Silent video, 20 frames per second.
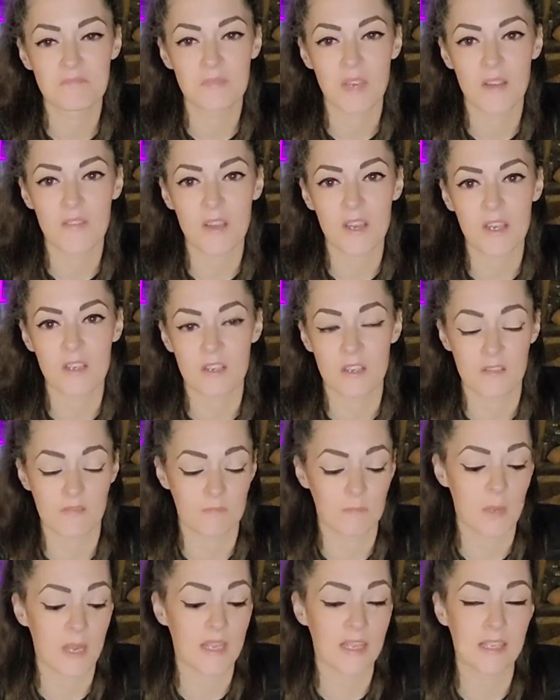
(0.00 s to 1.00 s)
I've had enough.
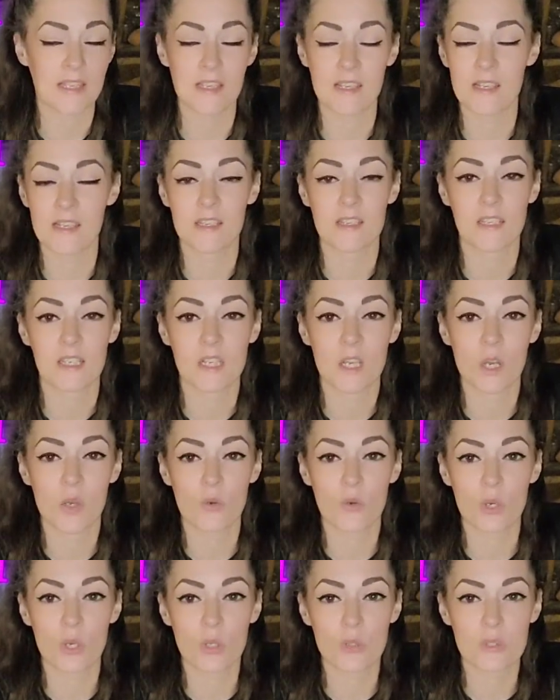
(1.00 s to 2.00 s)
My
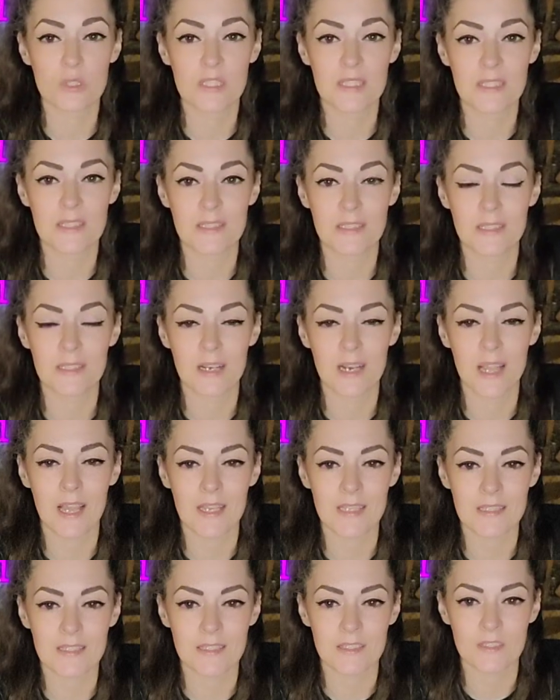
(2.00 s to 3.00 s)
rose tinted
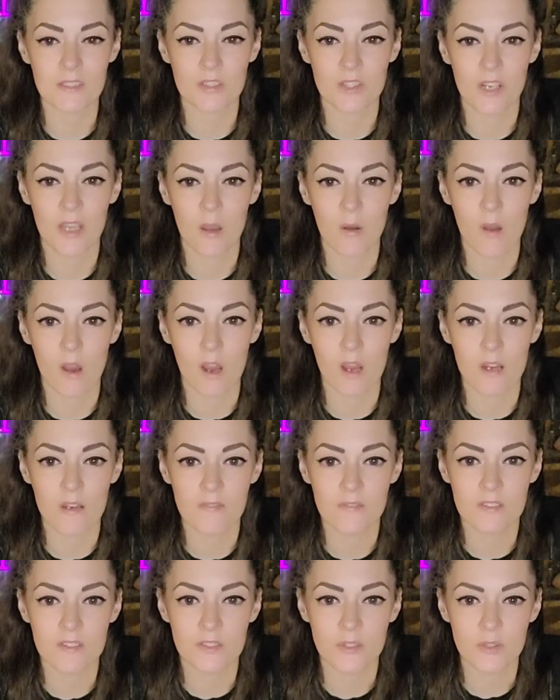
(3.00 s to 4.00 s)
glasses are now
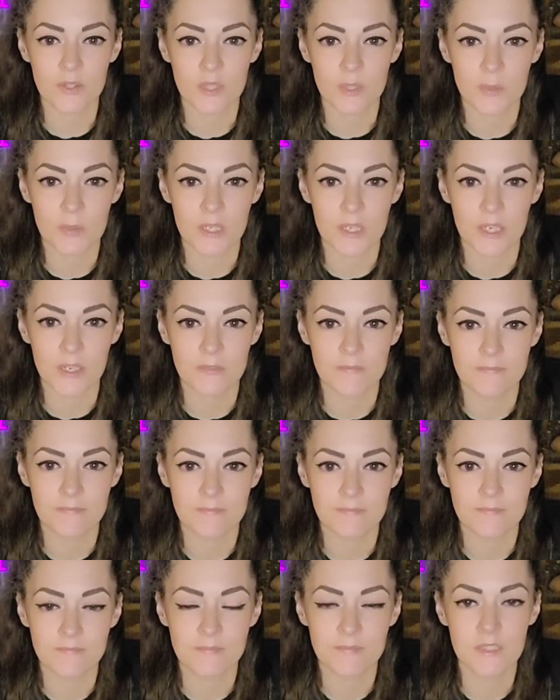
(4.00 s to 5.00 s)
off, so here we go.
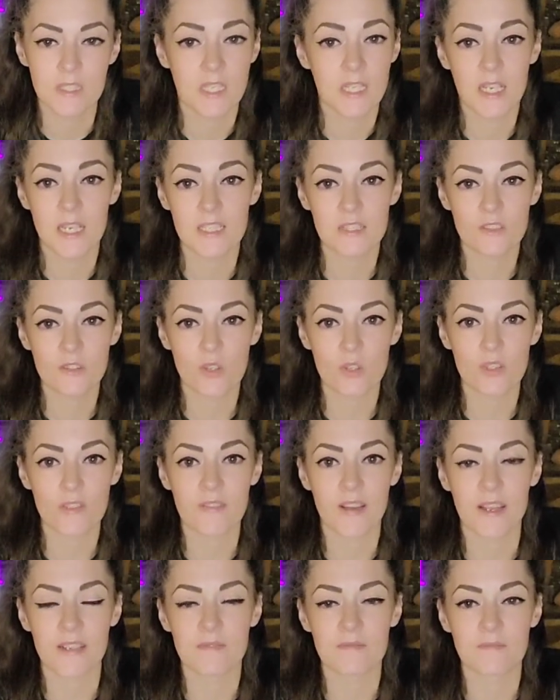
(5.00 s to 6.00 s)
That's totally
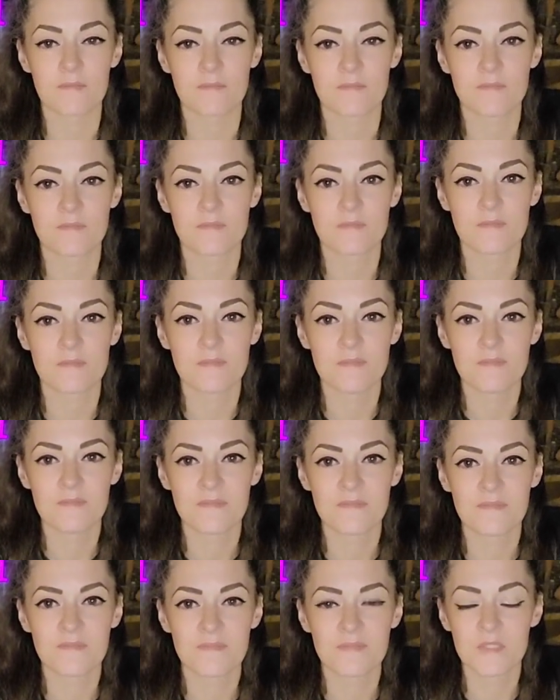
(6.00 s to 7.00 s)
fine.
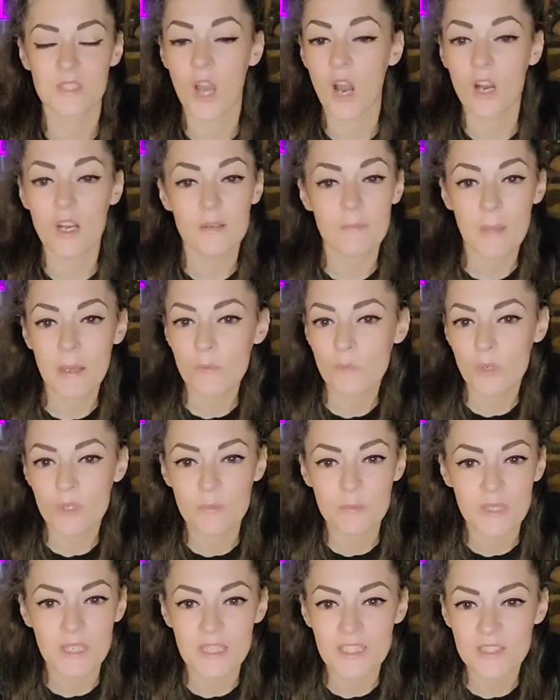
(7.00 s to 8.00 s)
Y'all have been with
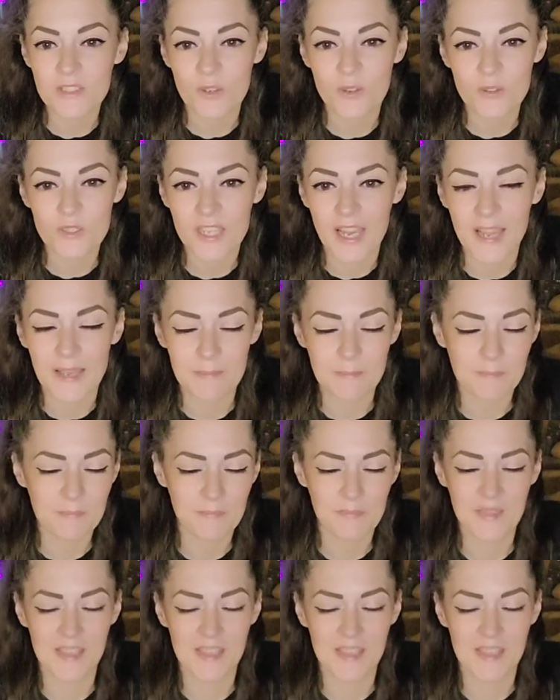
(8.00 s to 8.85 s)
me this whole time,